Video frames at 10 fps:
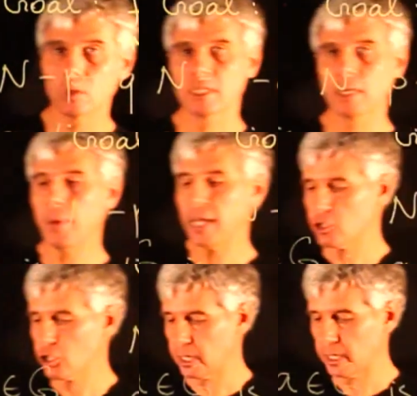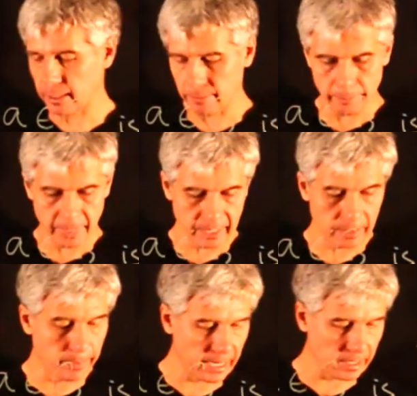sequentially, but in
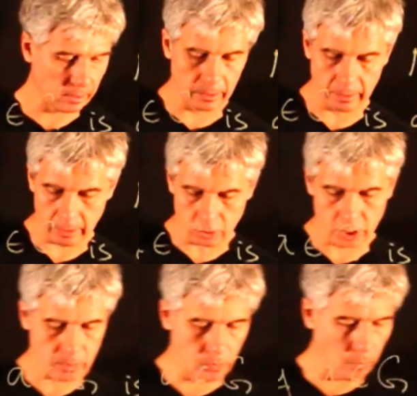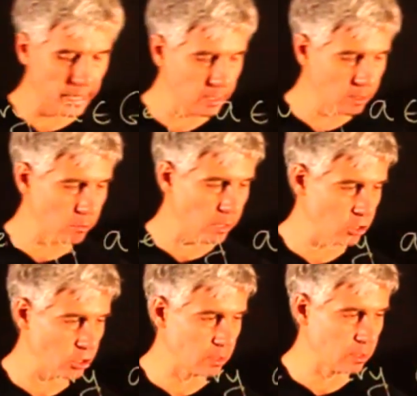parallel, in just one
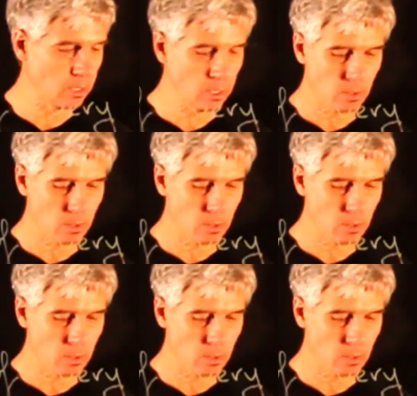iteration